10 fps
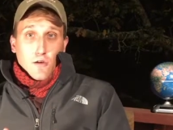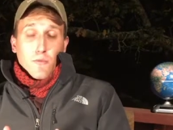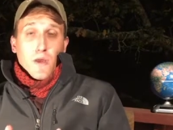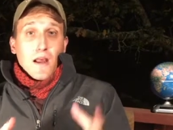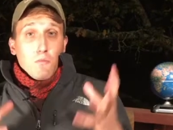
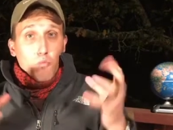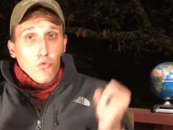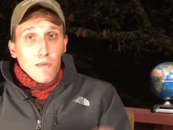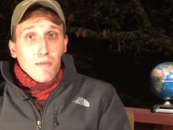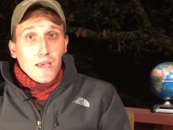And I'm
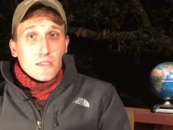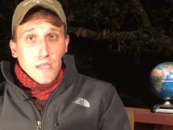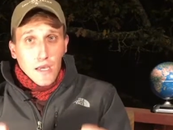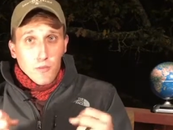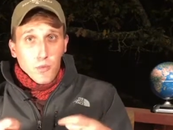really
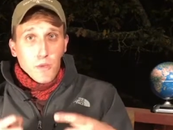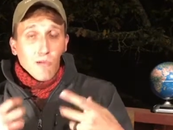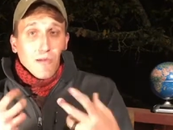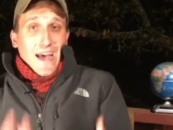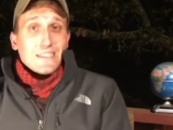excited people
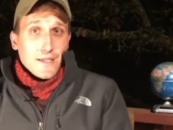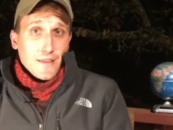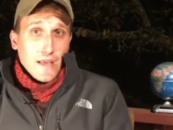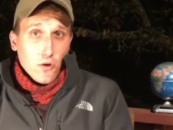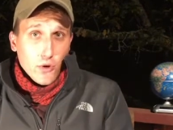are asking
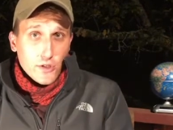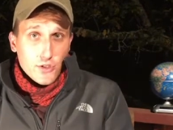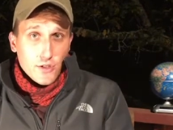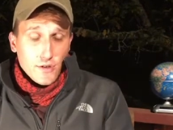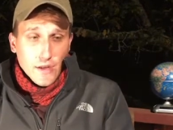that question.